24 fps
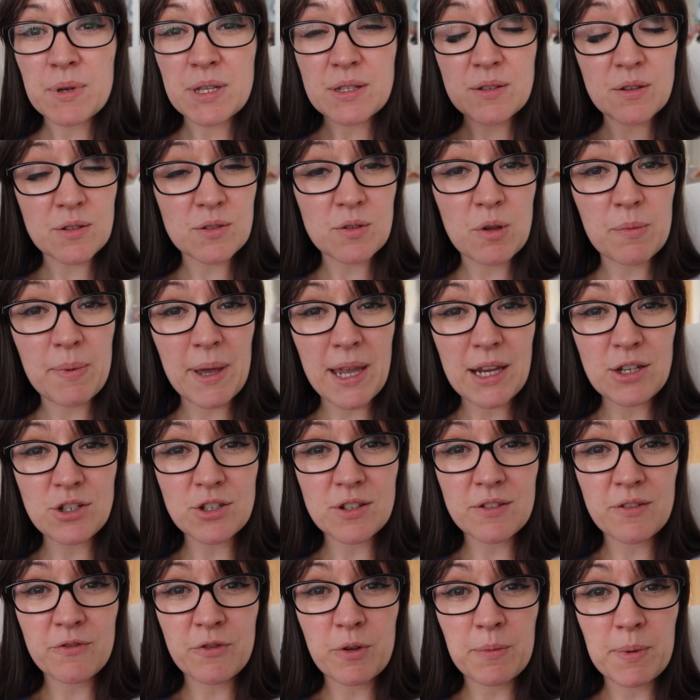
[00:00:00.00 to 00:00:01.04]
but it's also a page
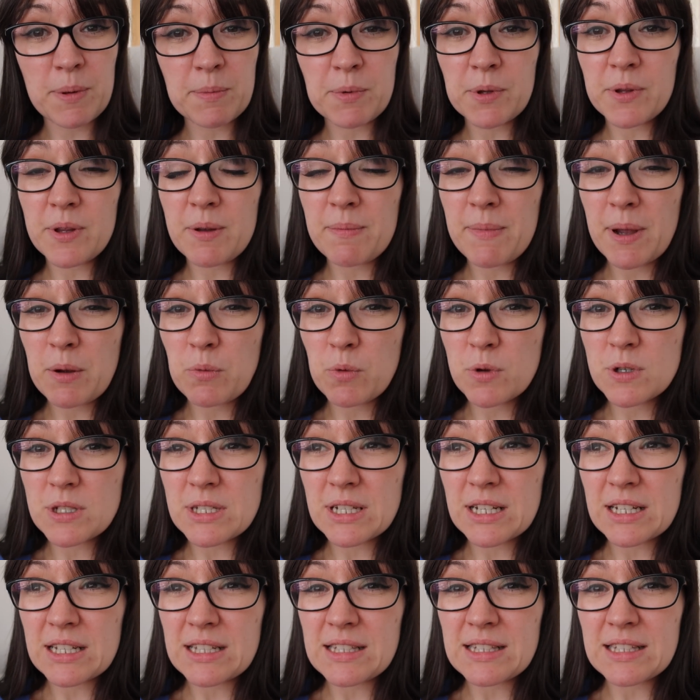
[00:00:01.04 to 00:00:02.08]
for people that might want to
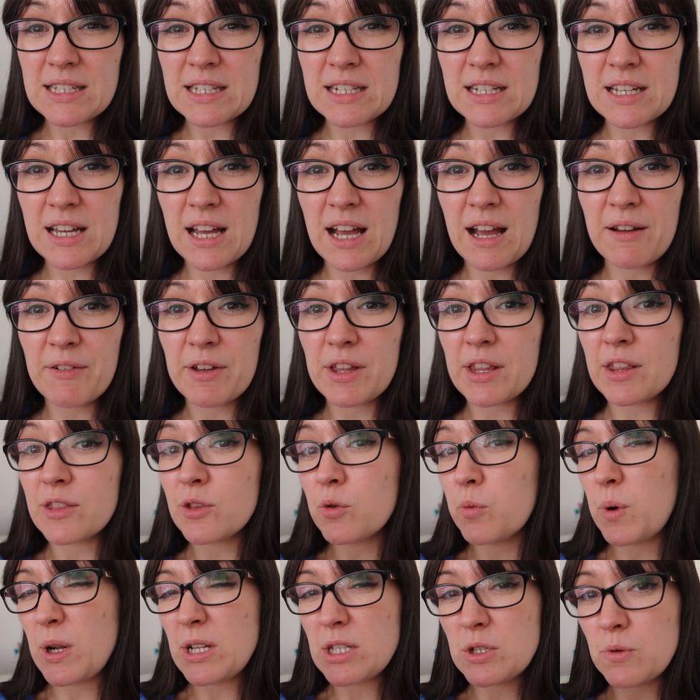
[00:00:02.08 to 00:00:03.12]
consider having the
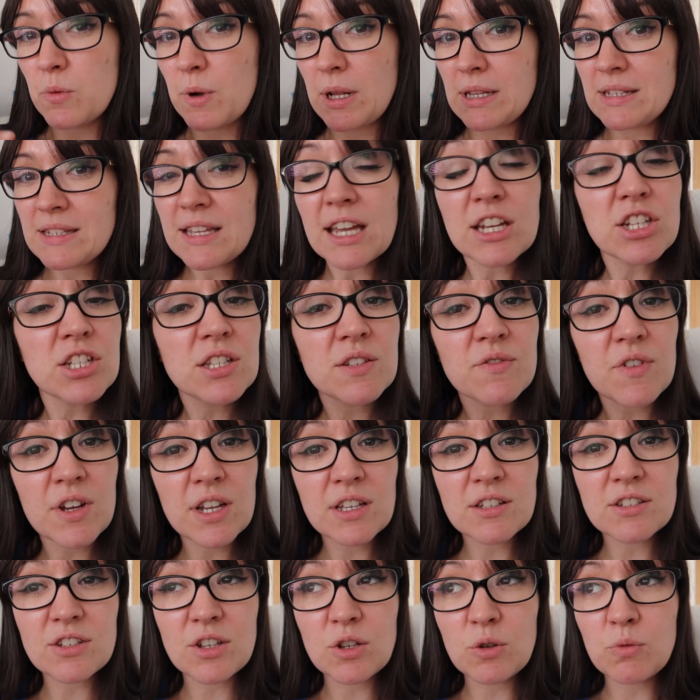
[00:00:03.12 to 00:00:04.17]
one-to-one sessions
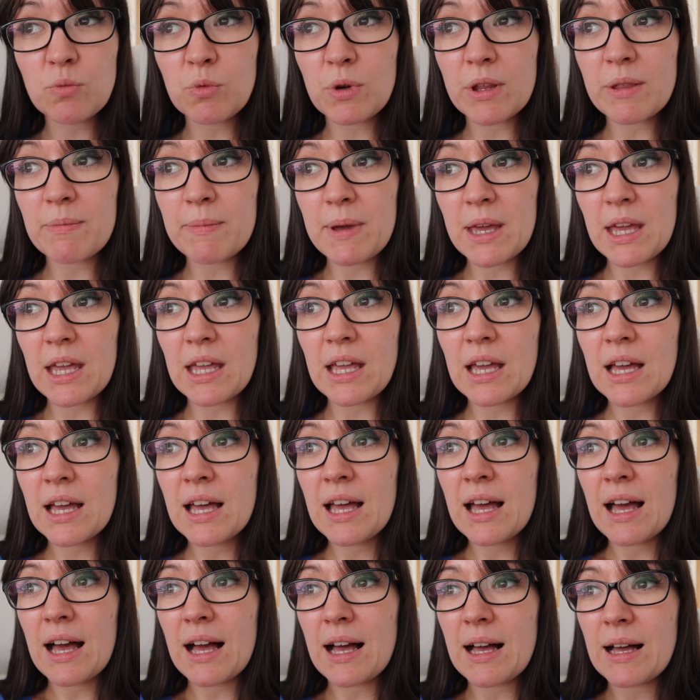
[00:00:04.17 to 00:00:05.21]
via Zoom with me.
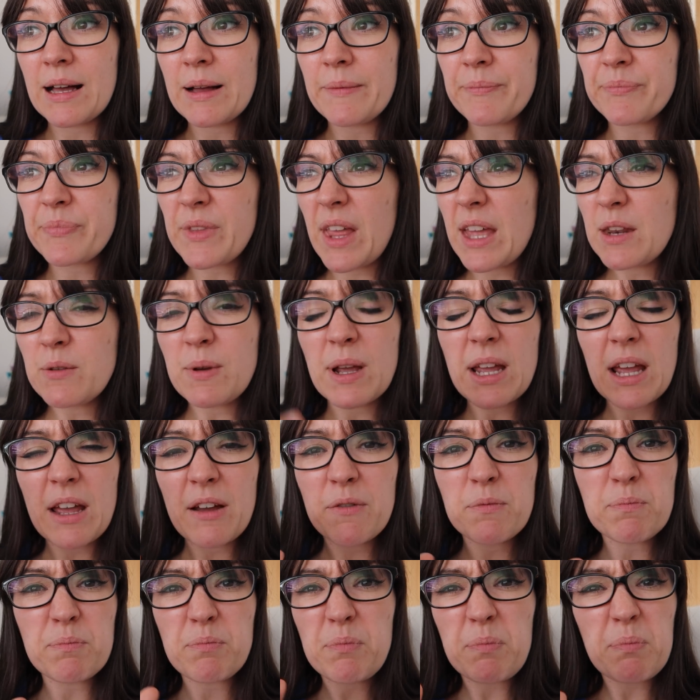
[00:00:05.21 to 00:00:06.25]
Anyway,
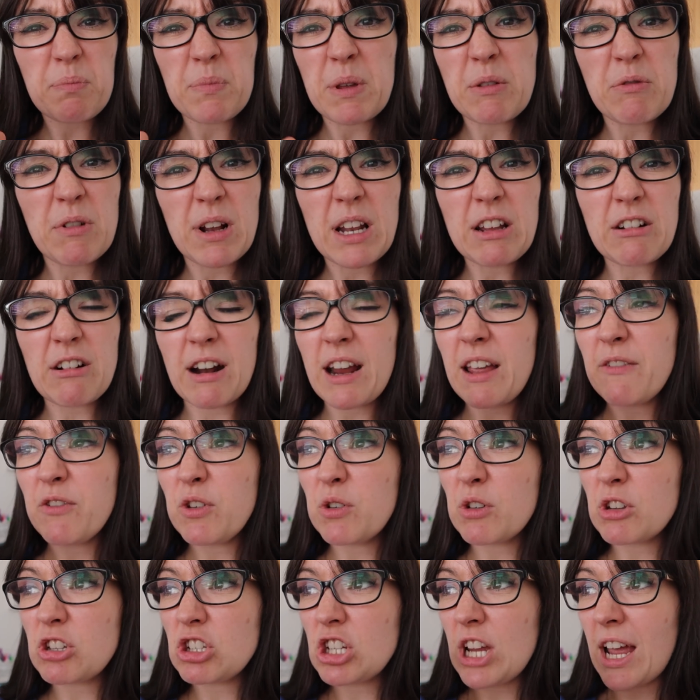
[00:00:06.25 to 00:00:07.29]
it'd be really great if
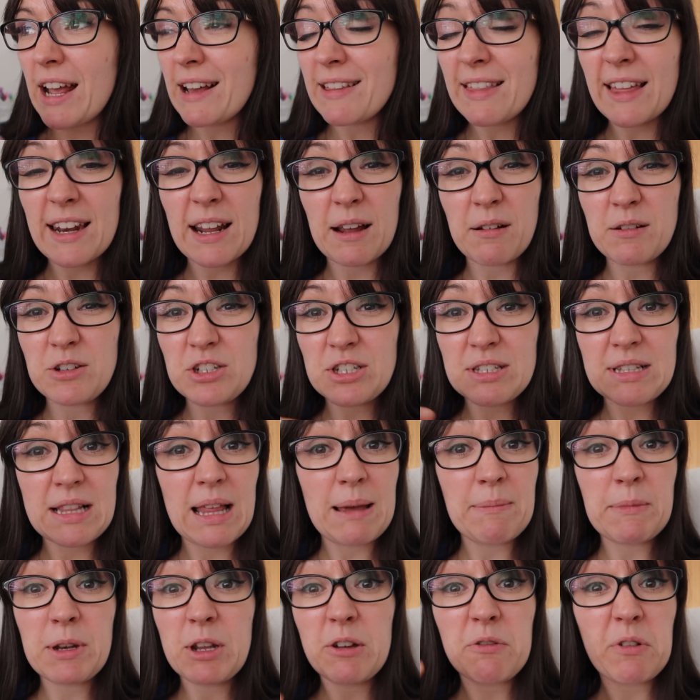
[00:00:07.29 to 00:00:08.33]
you could check that out and just
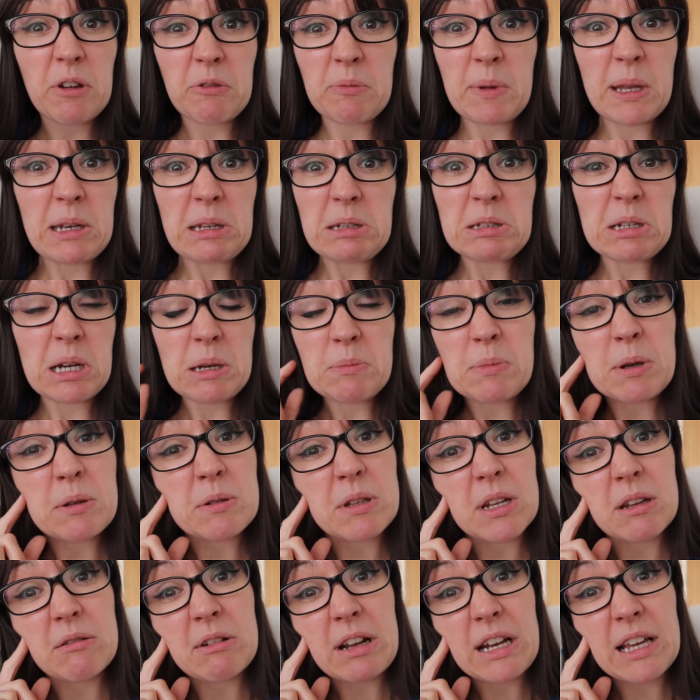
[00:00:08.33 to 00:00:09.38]
let me know if I've made any typos
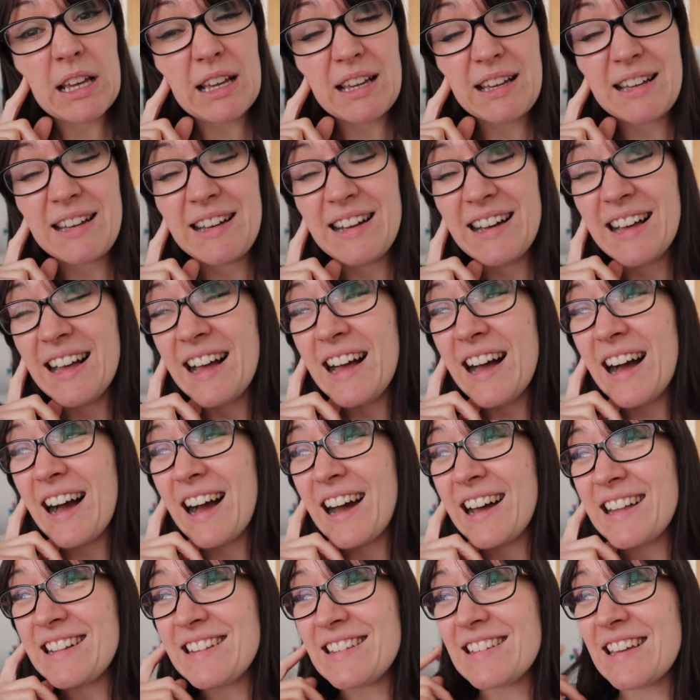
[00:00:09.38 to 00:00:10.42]
in it, really,
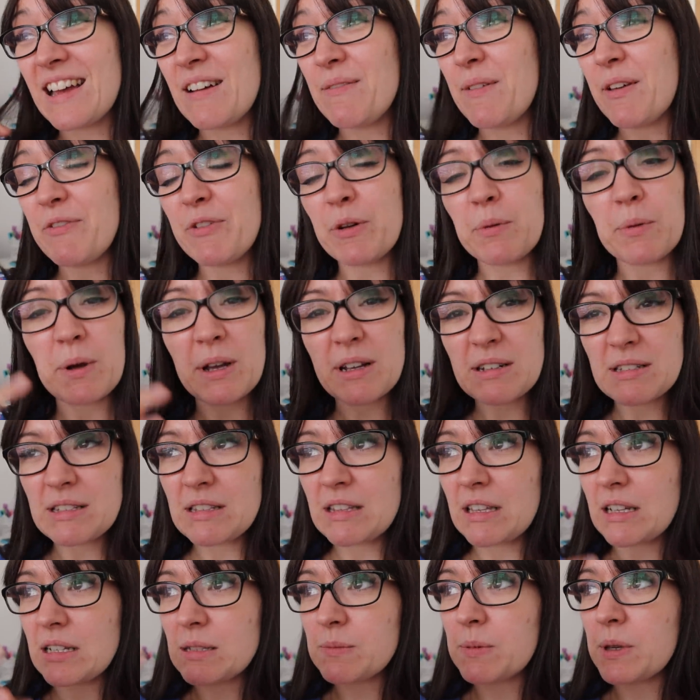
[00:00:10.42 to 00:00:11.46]
and if it works
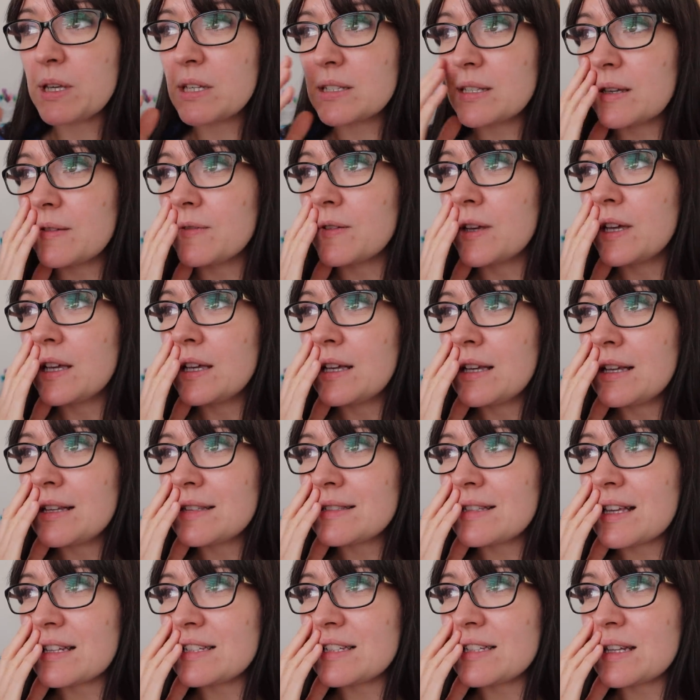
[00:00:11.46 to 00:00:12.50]
and things, because I've
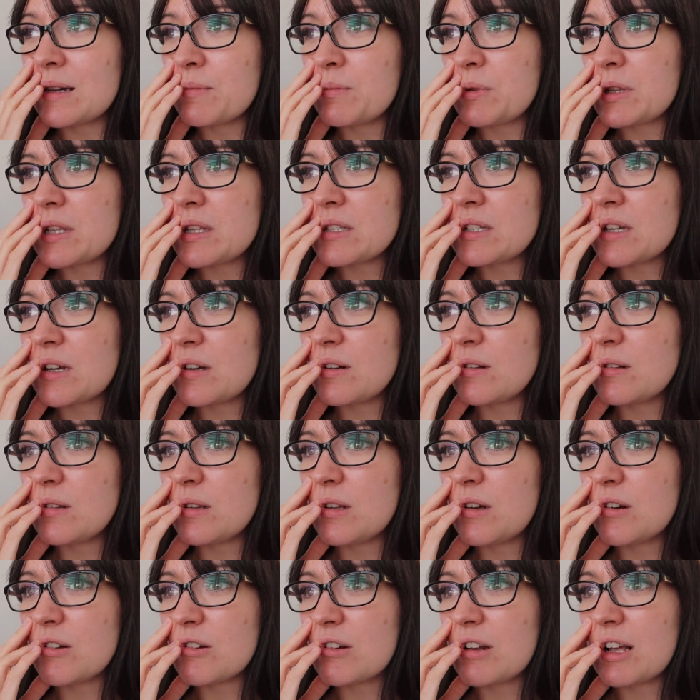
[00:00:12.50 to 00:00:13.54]
set it up with this
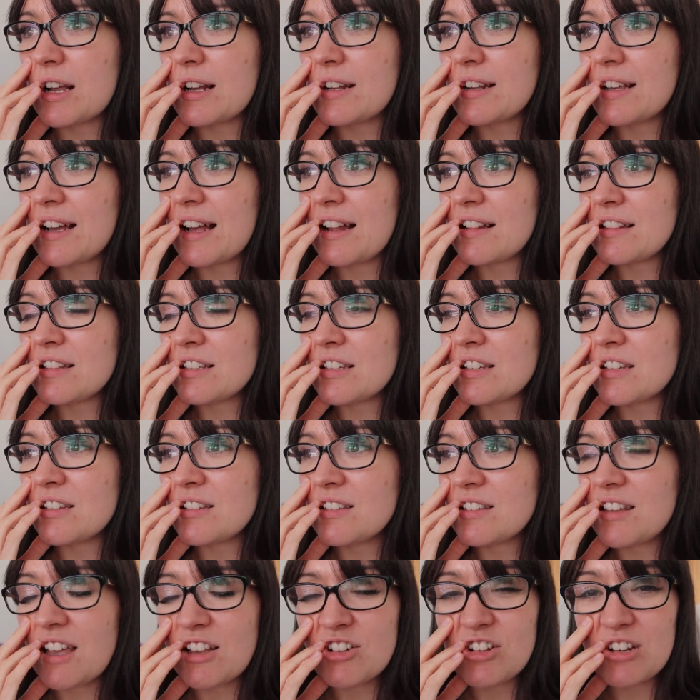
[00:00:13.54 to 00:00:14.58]
whole online calendar
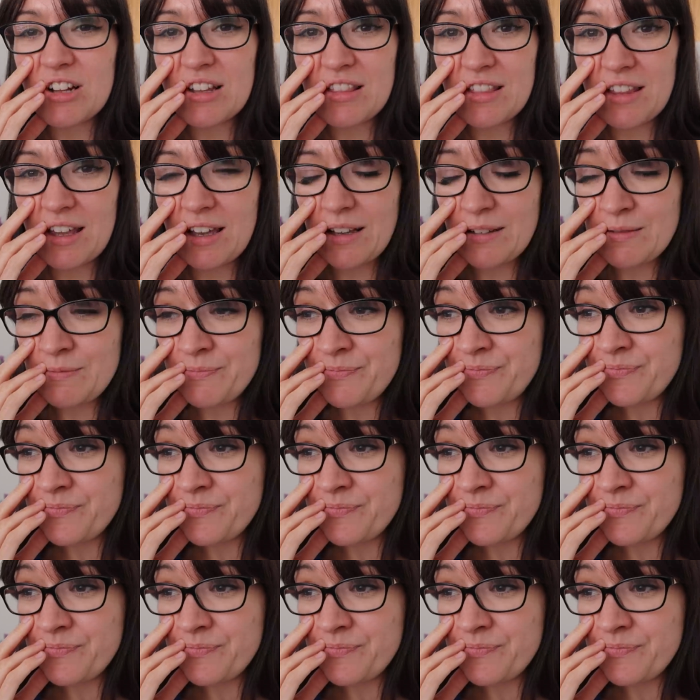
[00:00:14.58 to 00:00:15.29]
scheduling thing,